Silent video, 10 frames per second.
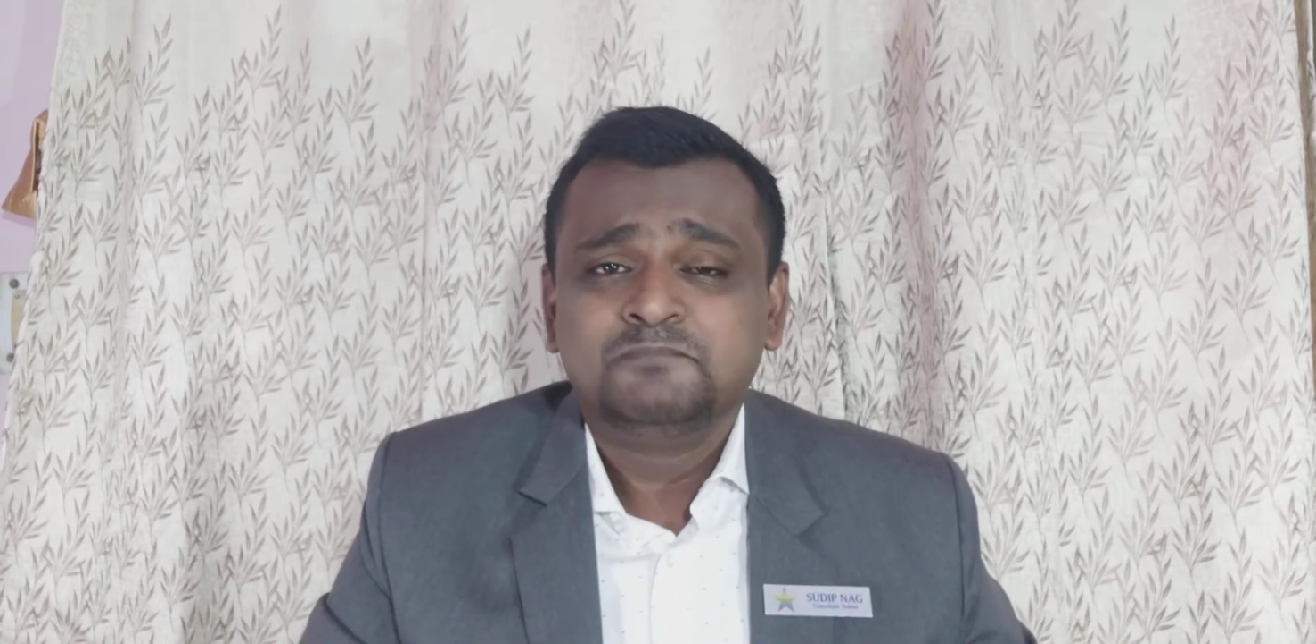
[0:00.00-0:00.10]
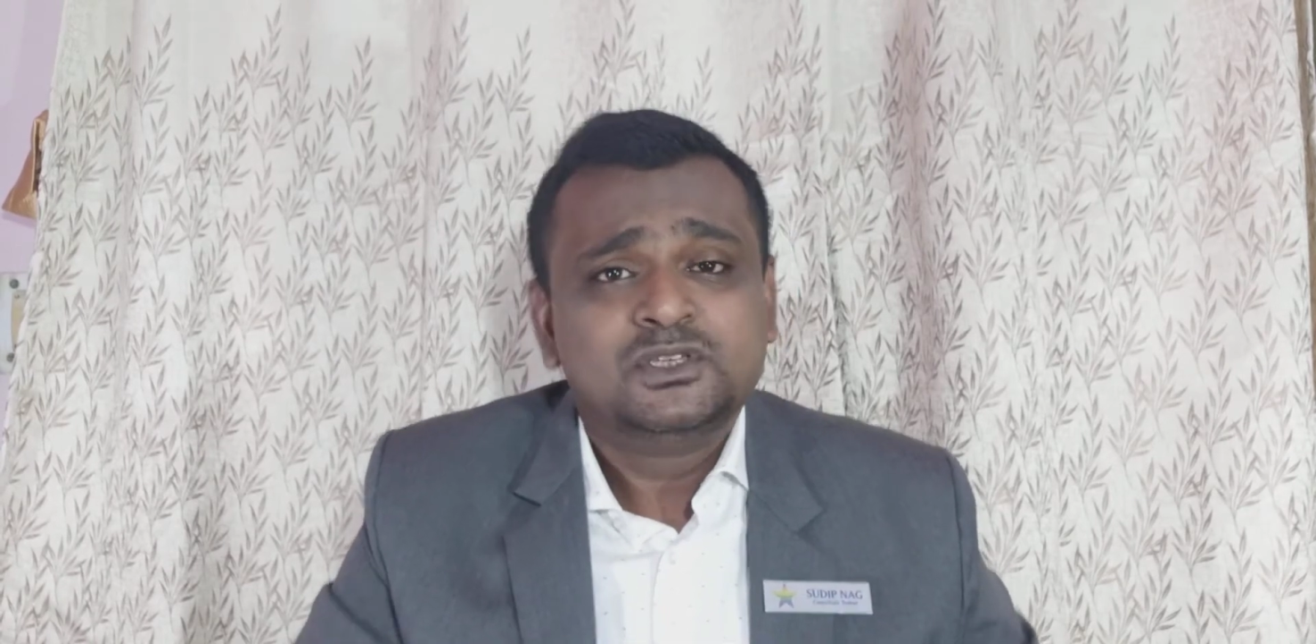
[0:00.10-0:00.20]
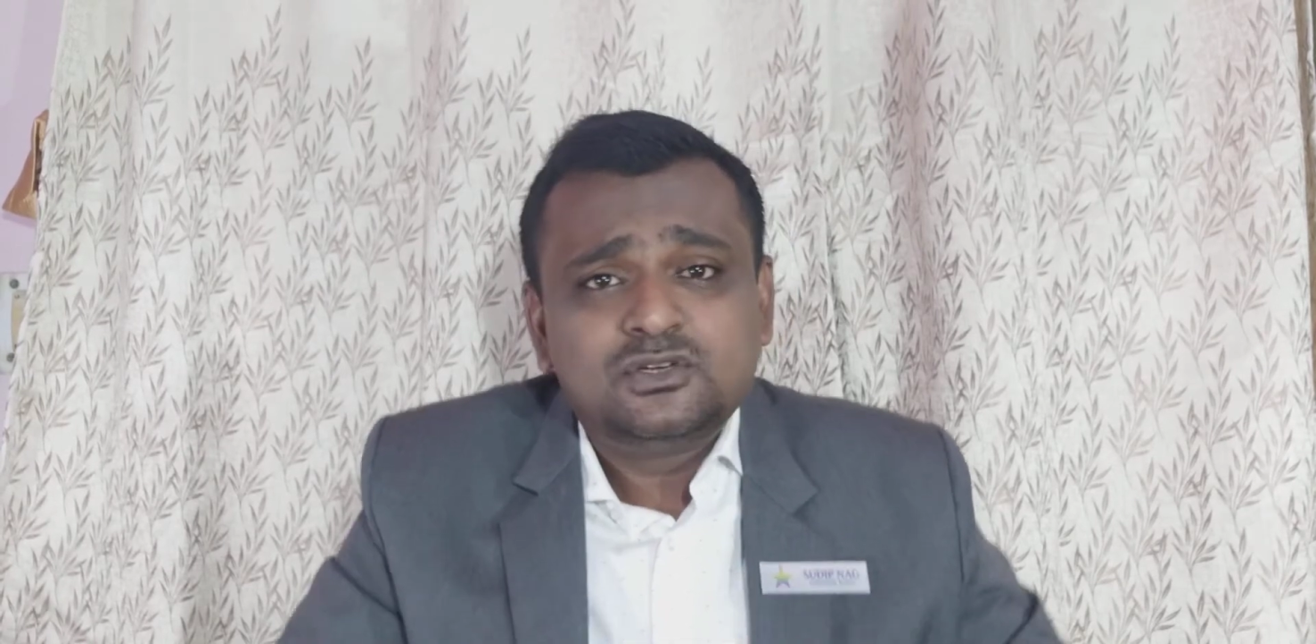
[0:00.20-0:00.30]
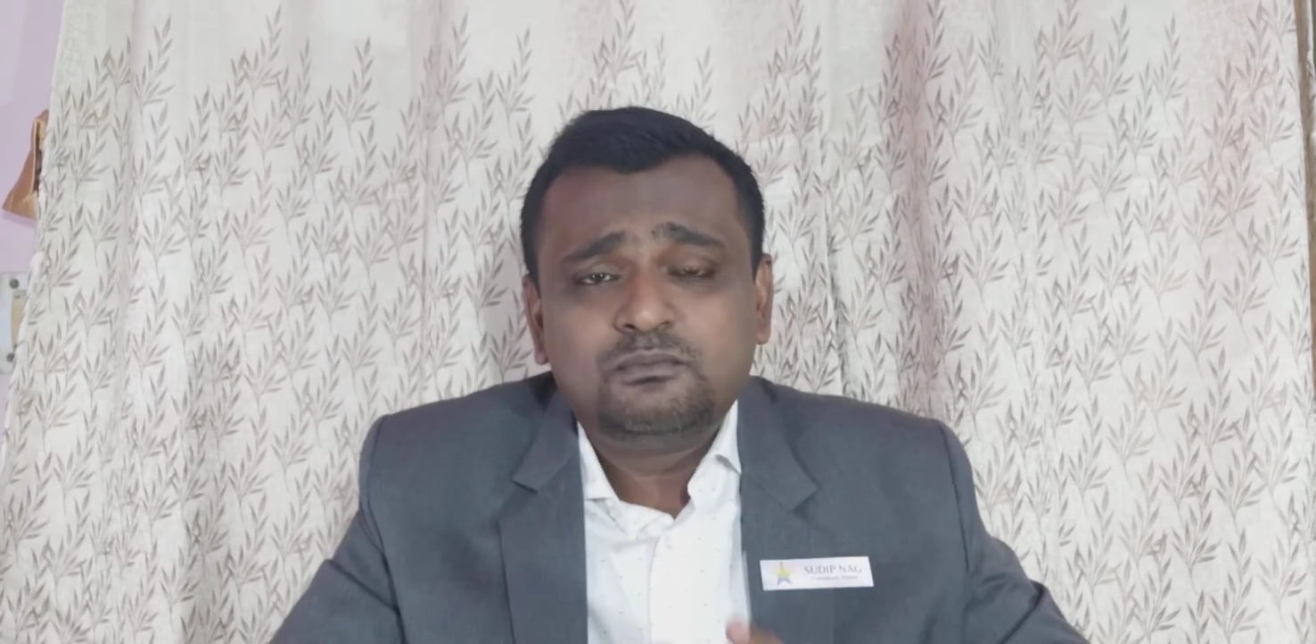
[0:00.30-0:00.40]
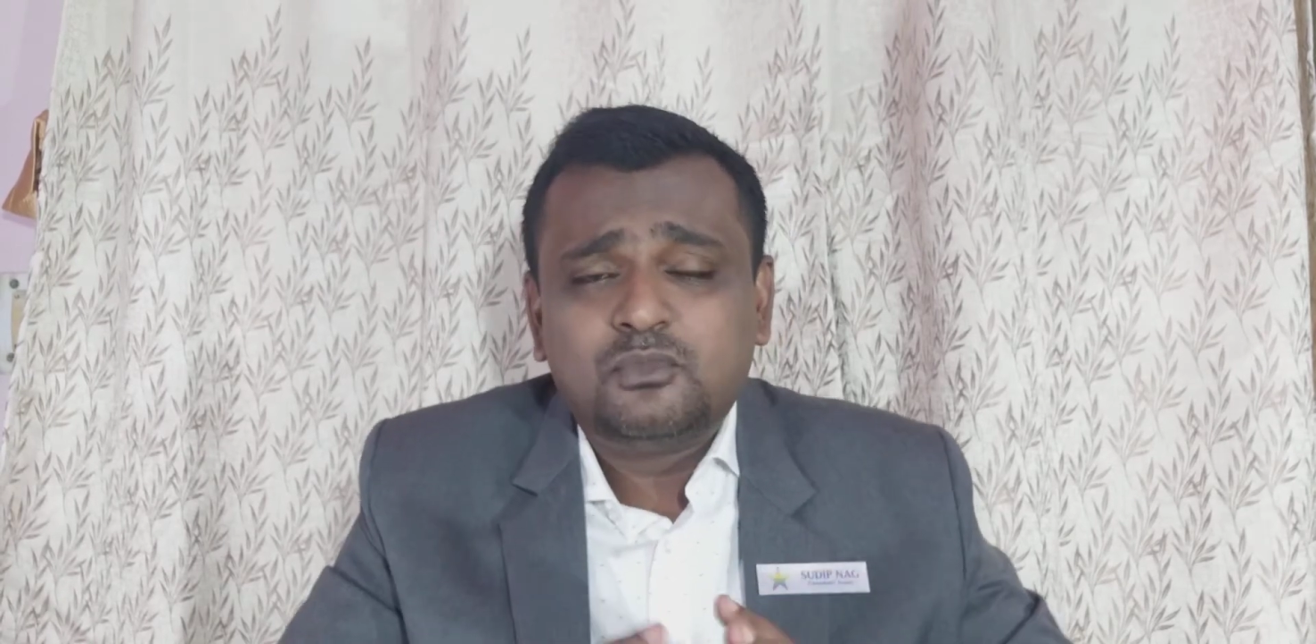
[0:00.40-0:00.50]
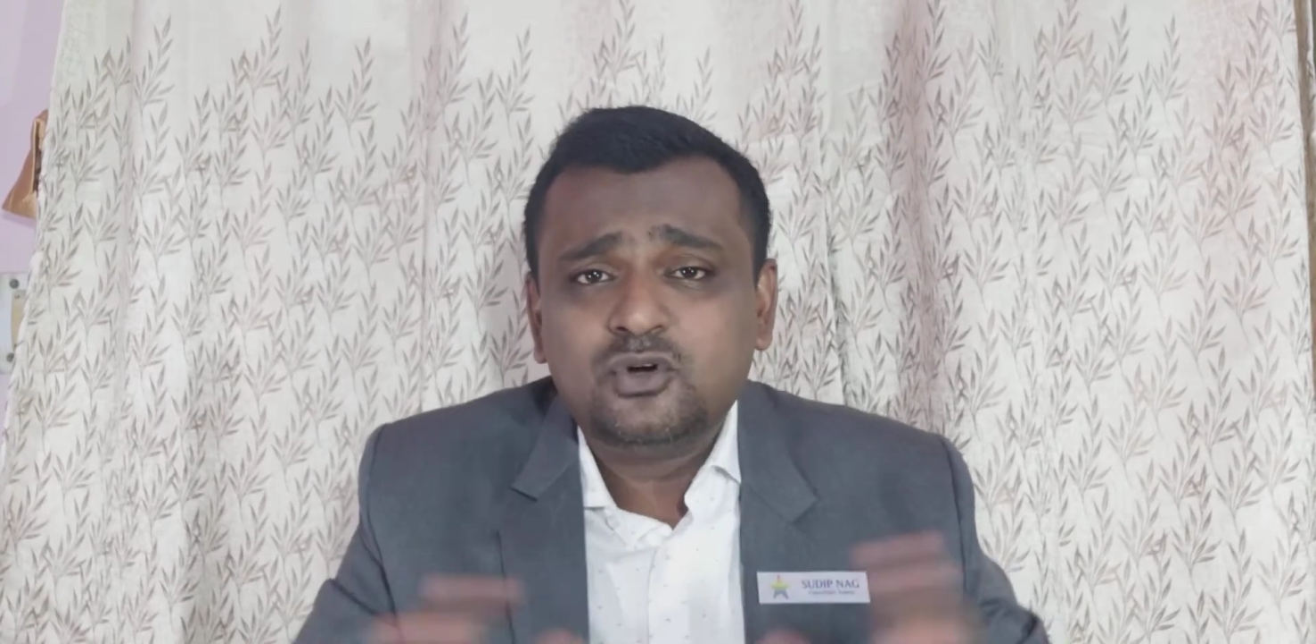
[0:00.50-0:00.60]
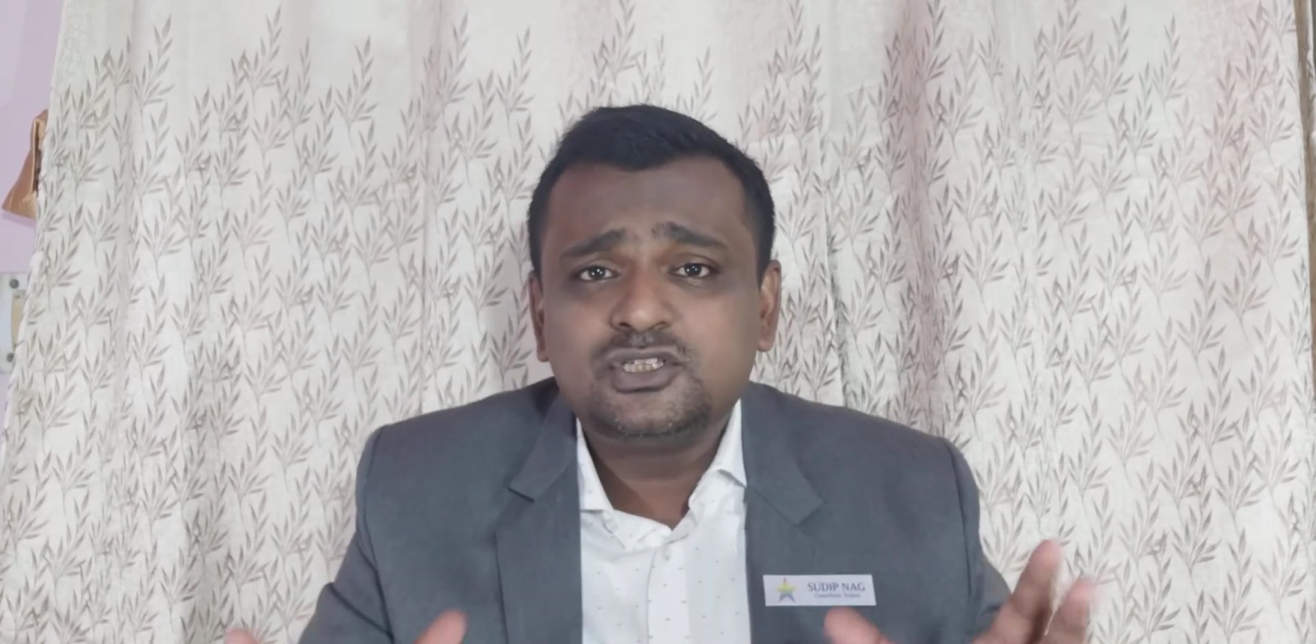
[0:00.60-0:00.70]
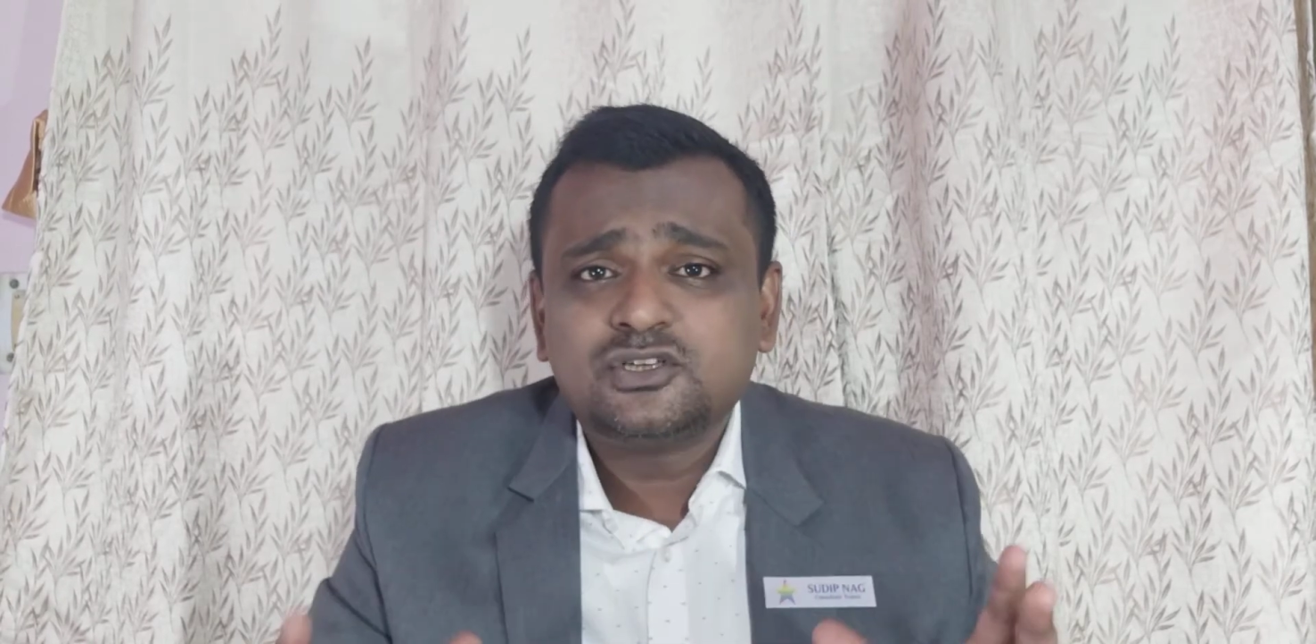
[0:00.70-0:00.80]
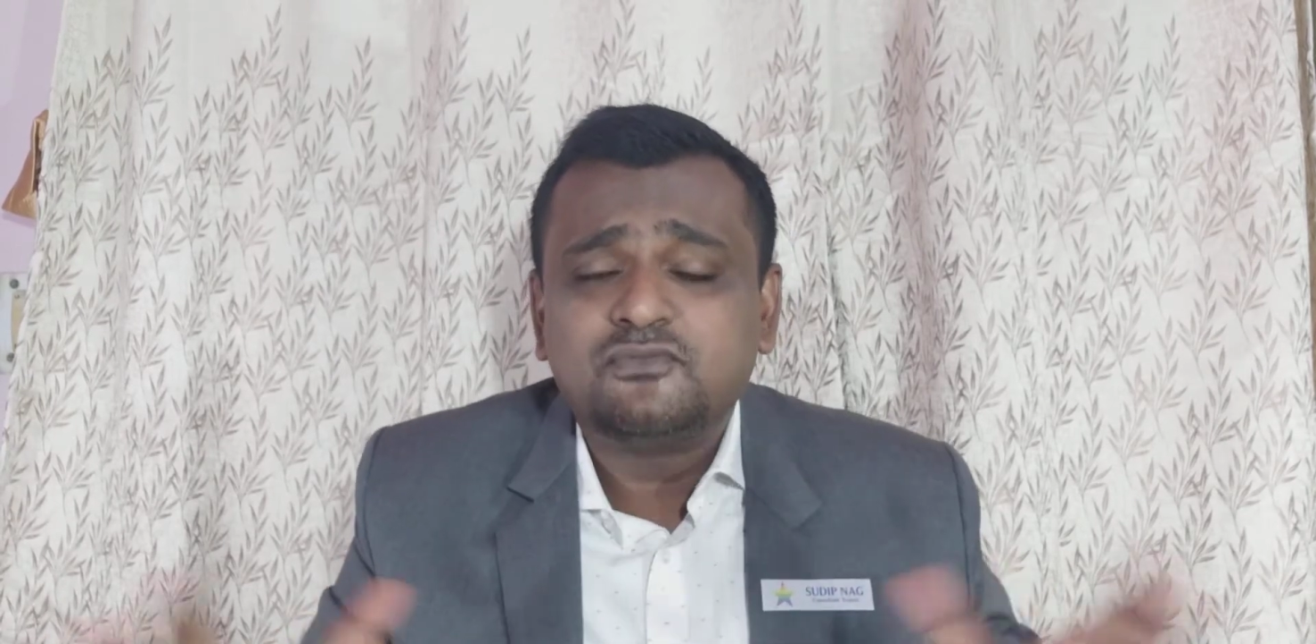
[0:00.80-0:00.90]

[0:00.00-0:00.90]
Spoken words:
So most